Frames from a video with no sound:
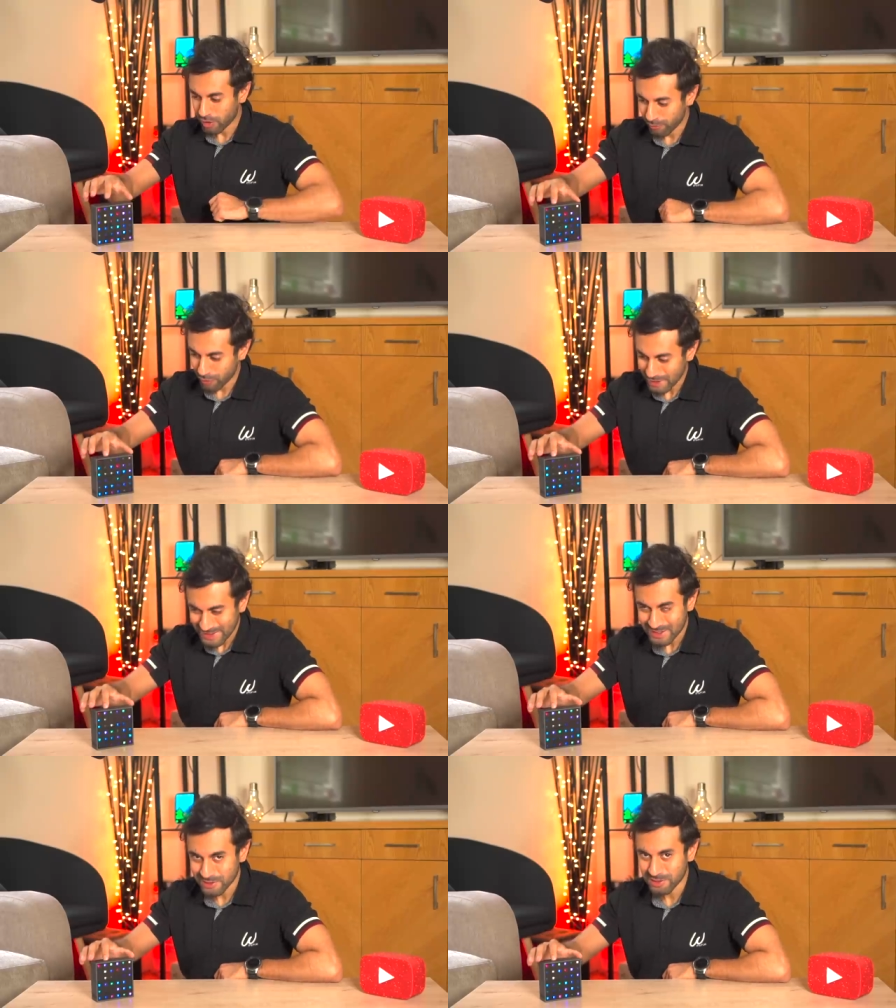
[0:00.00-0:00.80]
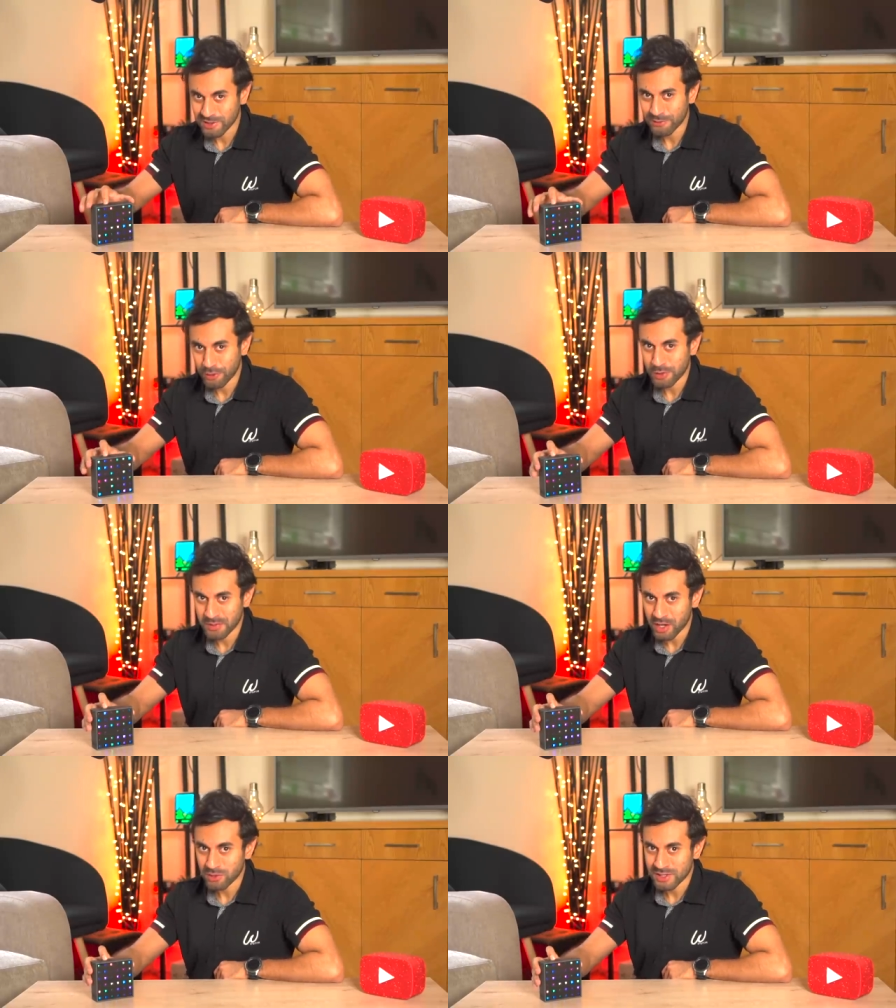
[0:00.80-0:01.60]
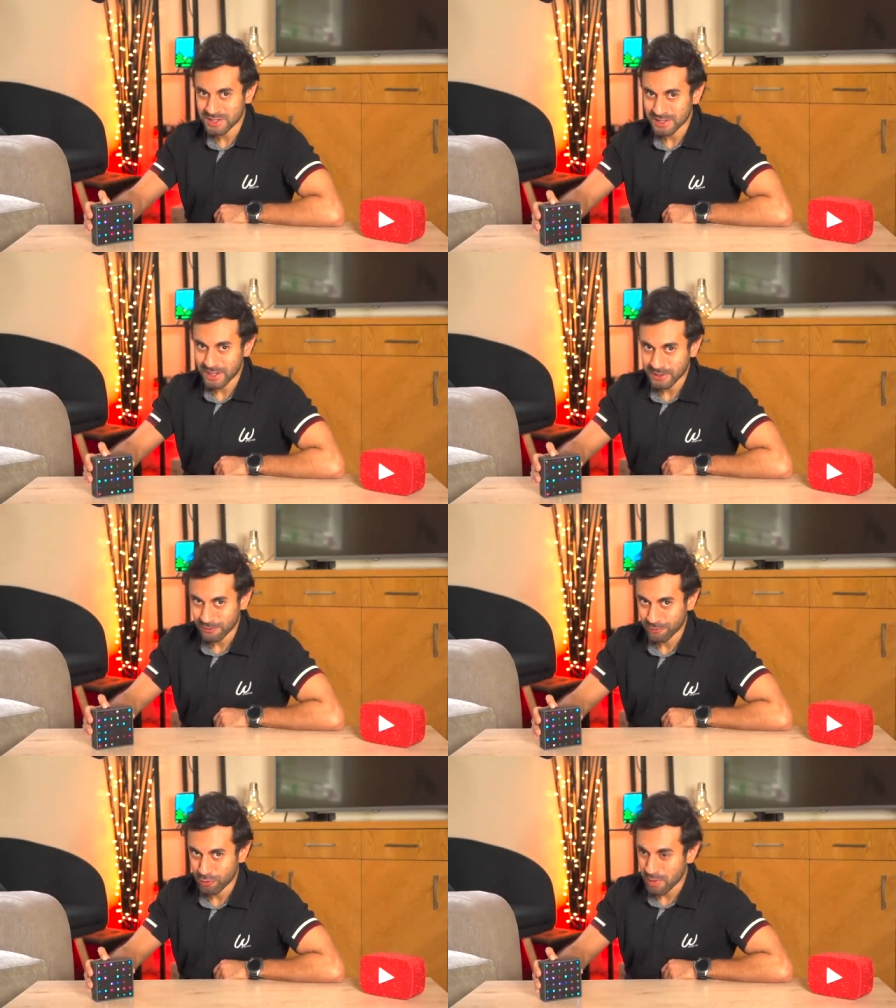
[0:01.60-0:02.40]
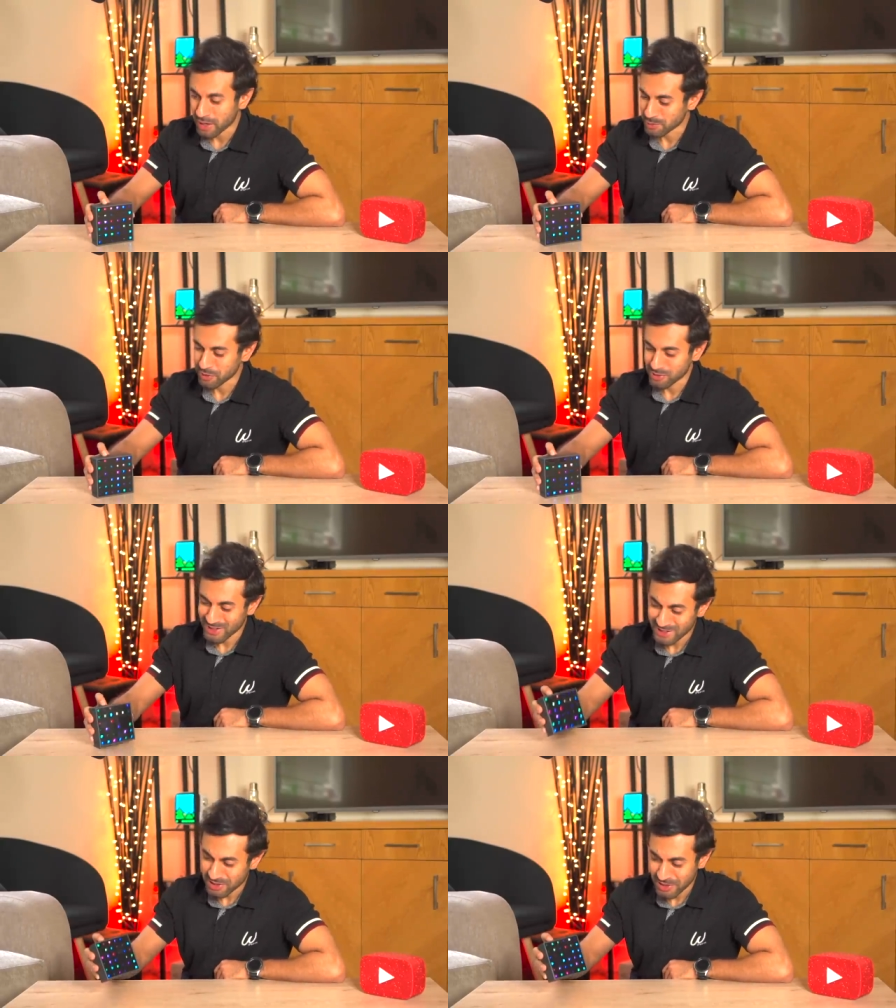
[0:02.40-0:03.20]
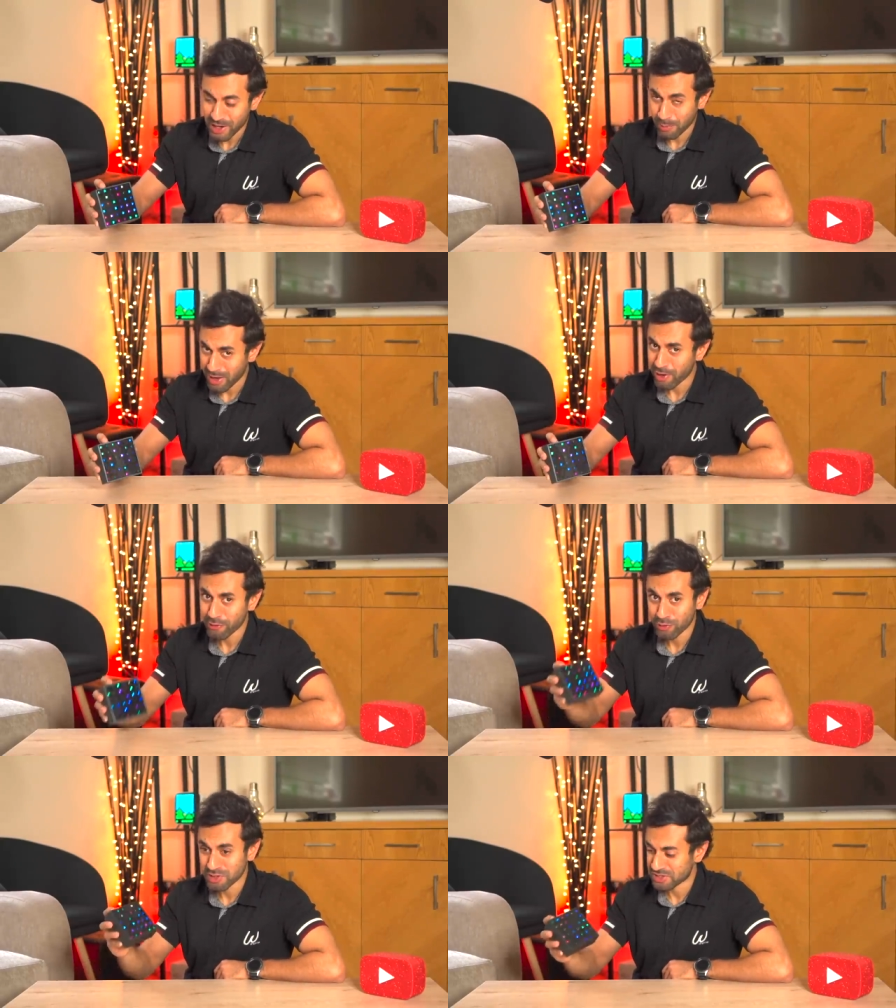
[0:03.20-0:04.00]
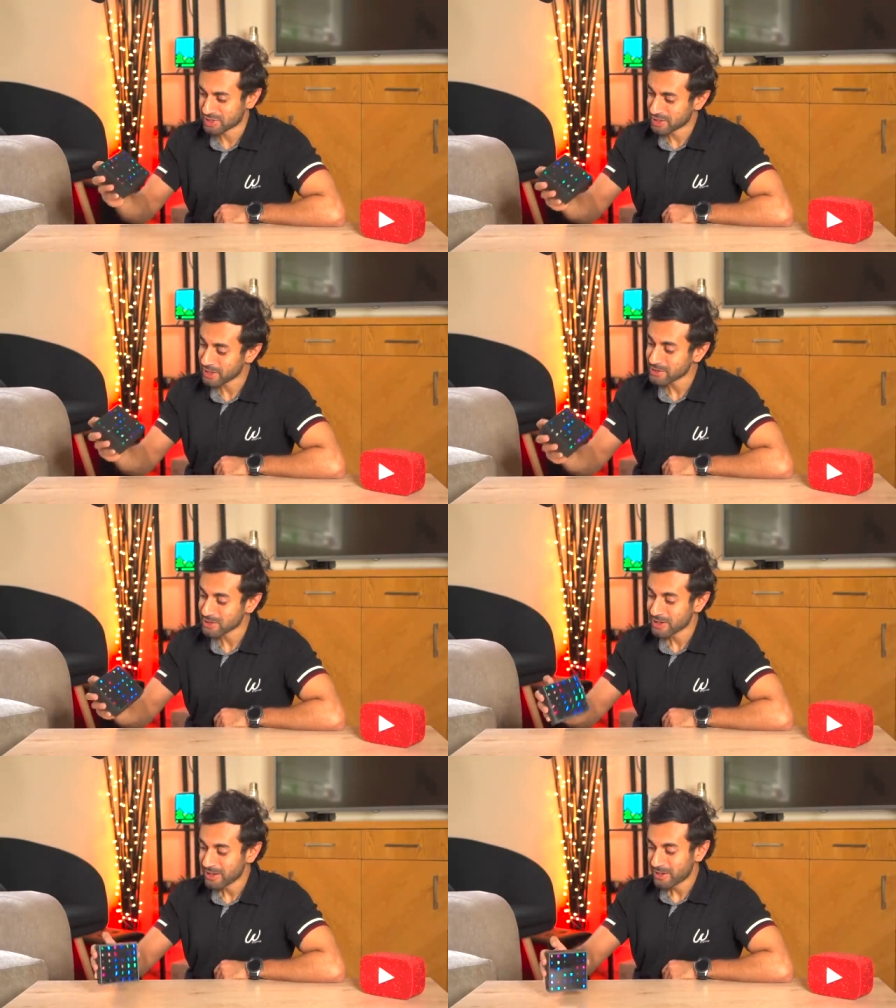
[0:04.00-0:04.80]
I really need to turn the volume down listening at the full max, because that's actually how powerful this thing is.